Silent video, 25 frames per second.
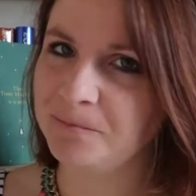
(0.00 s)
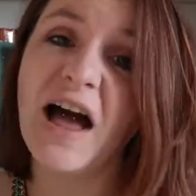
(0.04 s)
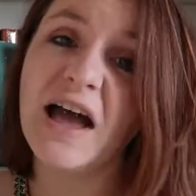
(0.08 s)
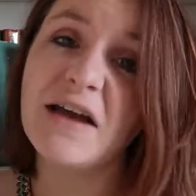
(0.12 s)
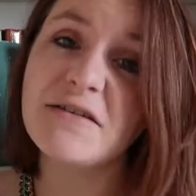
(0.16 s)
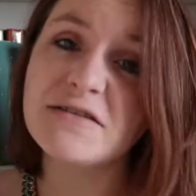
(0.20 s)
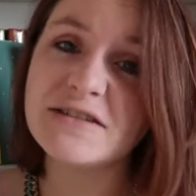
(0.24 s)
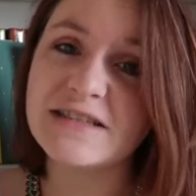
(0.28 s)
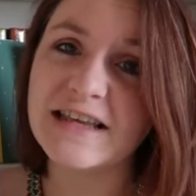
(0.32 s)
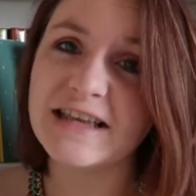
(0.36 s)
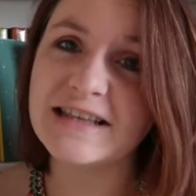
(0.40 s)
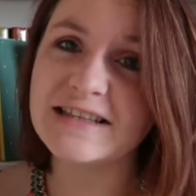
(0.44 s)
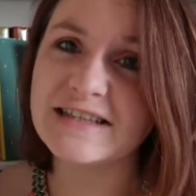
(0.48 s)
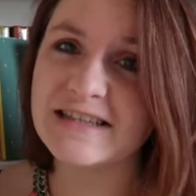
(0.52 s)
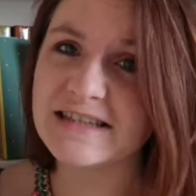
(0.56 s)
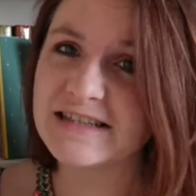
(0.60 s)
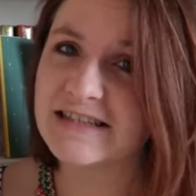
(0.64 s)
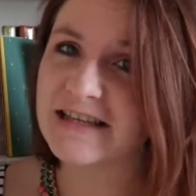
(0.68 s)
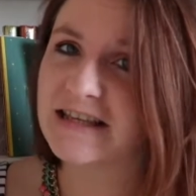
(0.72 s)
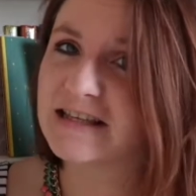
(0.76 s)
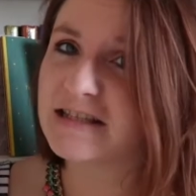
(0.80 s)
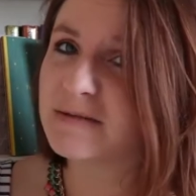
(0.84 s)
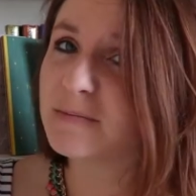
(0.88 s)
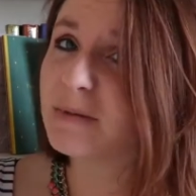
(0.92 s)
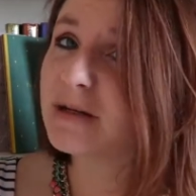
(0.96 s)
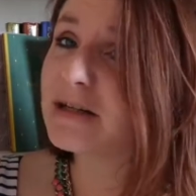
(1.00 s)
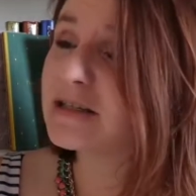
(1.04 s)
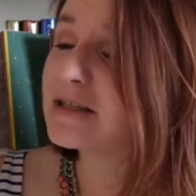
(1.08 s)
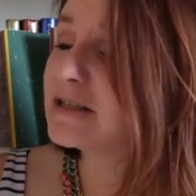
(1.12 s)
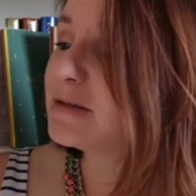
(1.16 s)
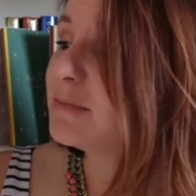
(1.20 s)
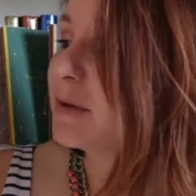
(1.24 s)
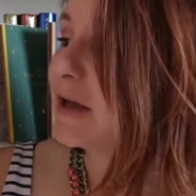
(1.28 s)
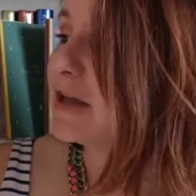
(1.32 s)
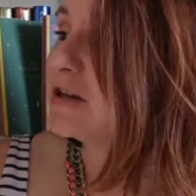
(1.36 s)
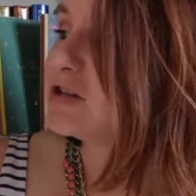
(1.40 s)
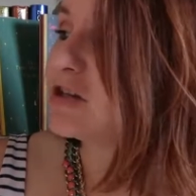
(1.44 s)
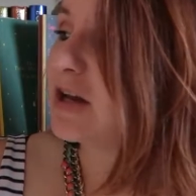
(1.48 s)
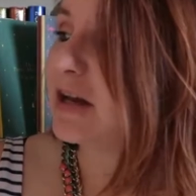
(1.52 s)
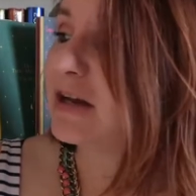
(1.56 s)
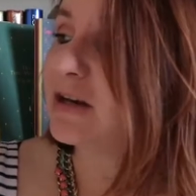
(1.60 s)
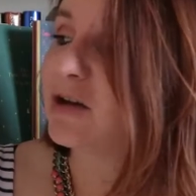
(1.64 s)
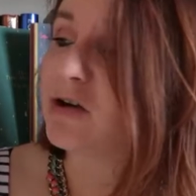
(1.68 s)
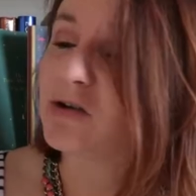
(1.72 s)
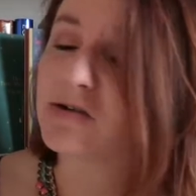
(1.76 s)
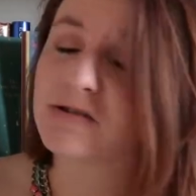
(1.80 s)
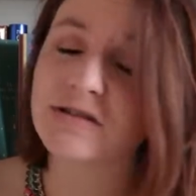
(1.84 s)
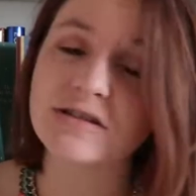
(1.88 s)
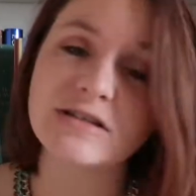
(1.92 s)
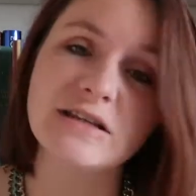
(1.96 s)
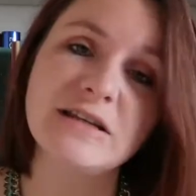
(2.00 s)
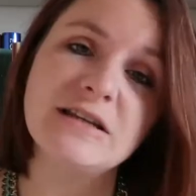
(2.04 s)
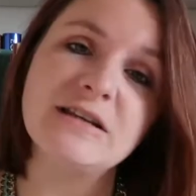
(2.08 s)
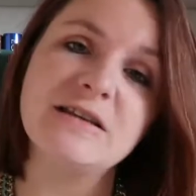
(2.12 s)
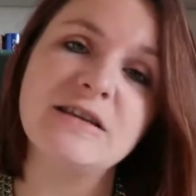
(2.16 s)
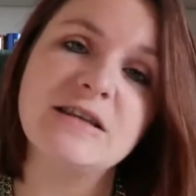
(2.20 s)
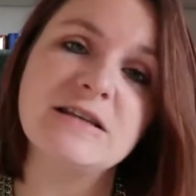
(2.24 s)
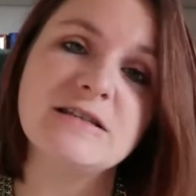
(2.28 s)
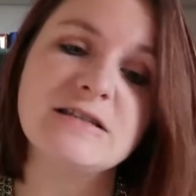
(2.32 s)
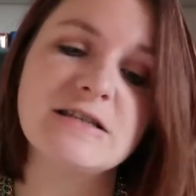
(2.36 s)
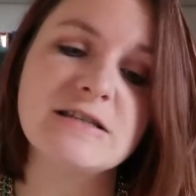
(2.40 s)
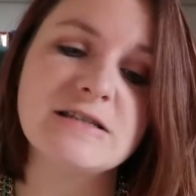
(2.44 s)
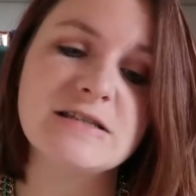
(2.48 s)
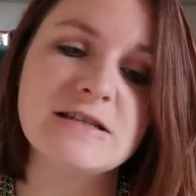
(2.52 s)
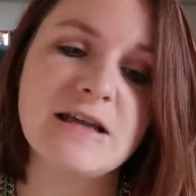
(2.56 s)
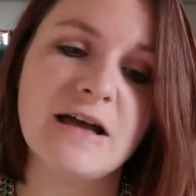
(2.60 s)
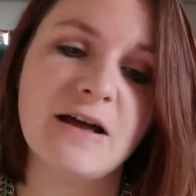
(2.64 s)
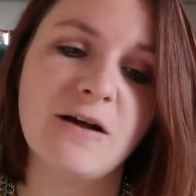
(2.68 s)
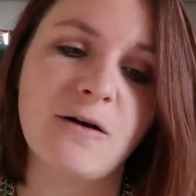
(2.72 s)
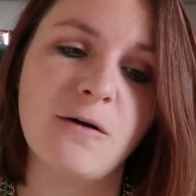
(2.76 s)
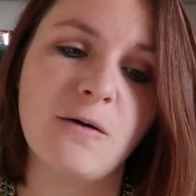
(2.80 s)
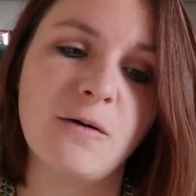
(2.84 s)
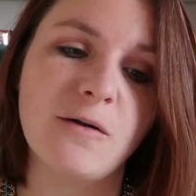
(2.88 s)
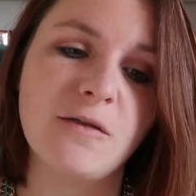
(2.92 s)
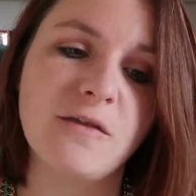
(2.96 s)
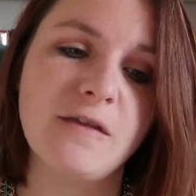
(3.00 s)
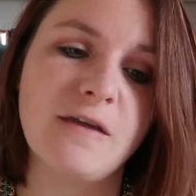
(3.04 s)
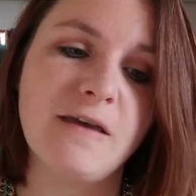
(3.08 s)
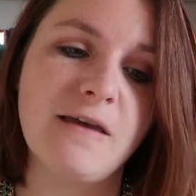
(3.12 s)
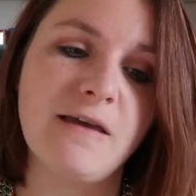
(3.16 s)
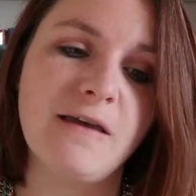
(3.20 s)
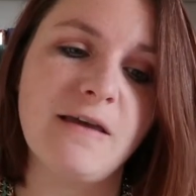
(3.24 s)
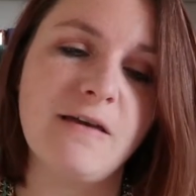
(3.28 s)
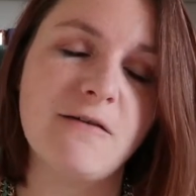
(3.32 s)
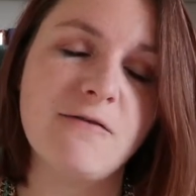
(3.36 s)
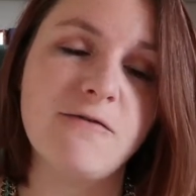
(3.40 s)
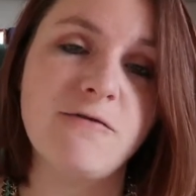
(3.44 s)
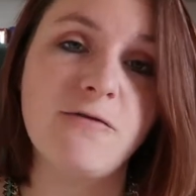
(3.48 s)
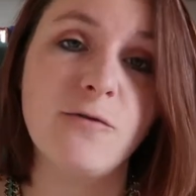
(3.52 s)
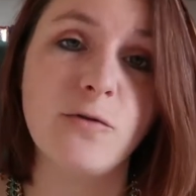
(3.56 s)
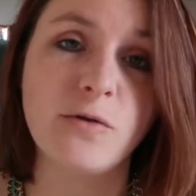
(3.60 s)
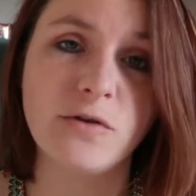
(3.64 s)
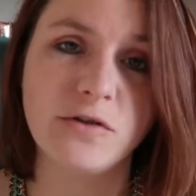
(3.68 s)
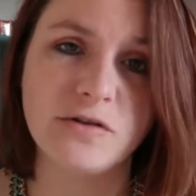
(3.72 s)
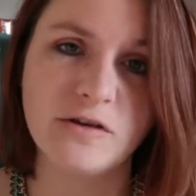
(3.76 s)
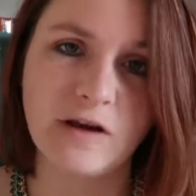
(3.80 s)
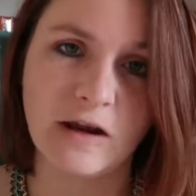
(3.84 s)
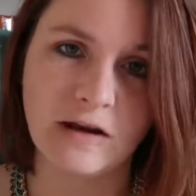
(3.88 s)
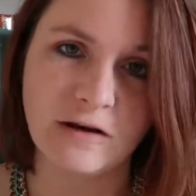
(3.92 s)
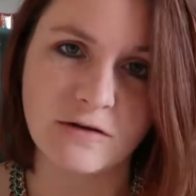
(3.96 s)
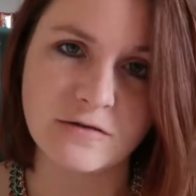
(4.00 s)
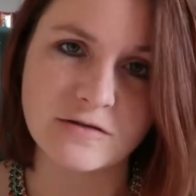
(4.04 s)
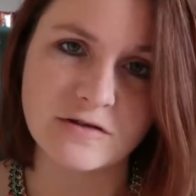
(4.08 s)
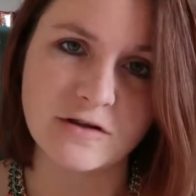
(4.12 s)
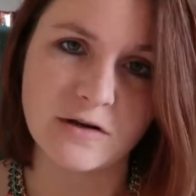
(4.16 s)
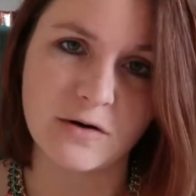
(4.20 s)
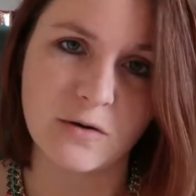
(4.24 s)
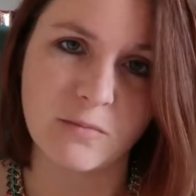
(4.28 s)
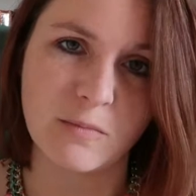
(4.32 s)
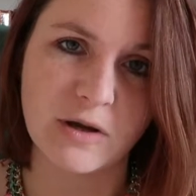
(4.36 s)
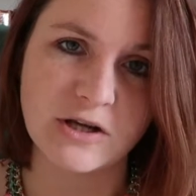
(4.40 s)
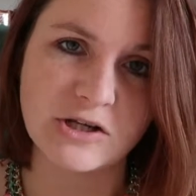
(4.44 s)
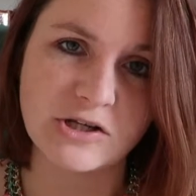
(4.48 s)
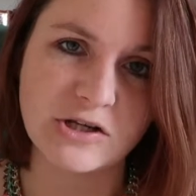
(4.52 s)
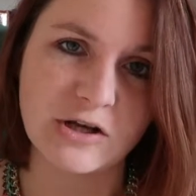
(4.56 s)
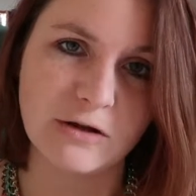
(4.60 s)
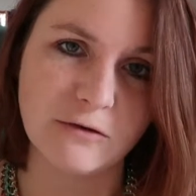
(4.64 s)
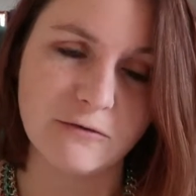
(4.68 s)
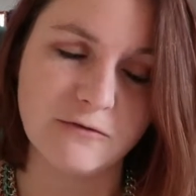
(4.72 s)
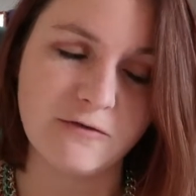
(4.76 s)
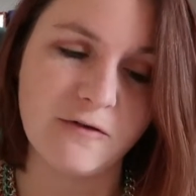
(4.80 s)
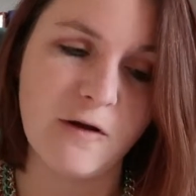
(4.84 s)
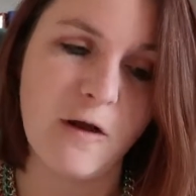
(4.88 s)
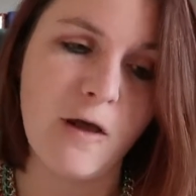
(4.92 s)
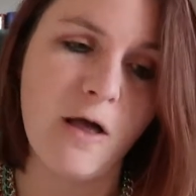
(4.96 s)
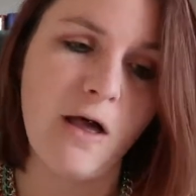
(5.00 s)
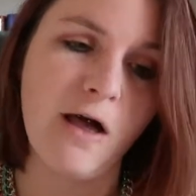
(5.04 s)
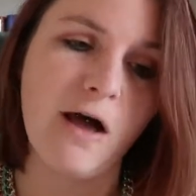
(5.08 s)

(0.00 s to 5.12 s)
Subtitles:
I have Sense and Sensibility by Jane Austen. This is now the fourth Jane Austen on my shelf.